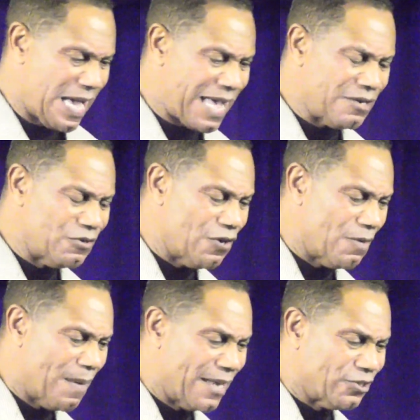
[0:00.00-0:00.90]
I don't know
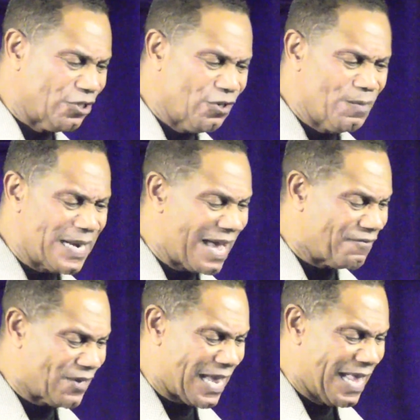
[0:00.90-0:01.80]
about you, but
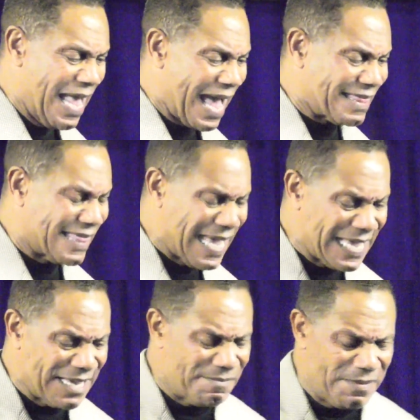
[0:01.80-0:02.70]
after I, I
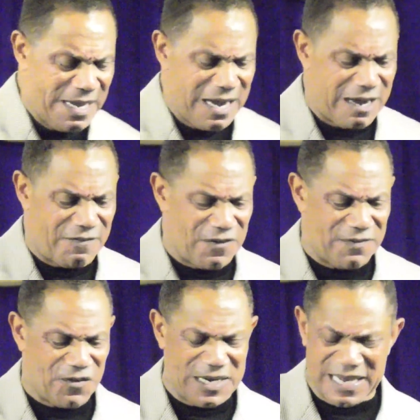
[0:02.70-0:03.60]
thank him uh,
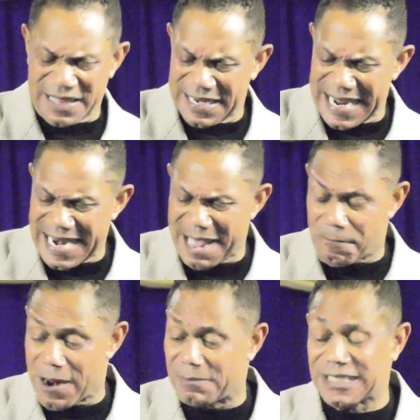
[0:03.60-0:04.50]
for, for another day
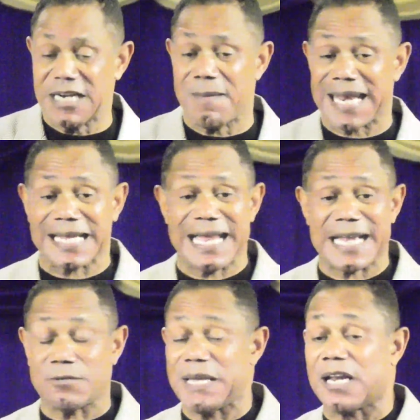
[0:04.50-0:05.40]
not promised, anybody
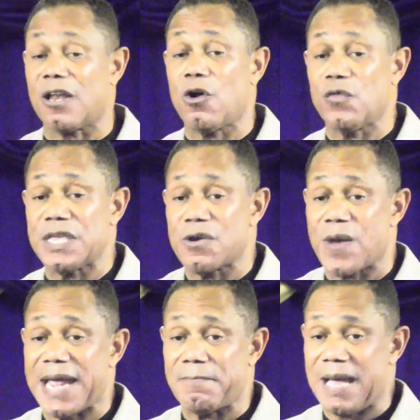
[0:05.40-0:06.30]
glad to be clothed in your
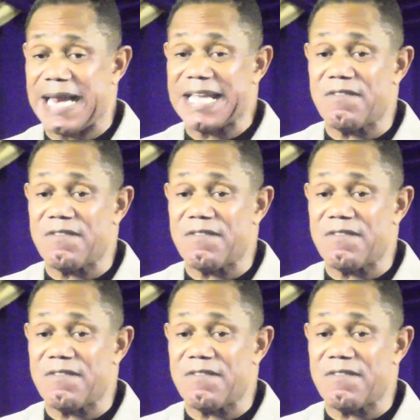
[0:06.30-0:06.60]
right mind?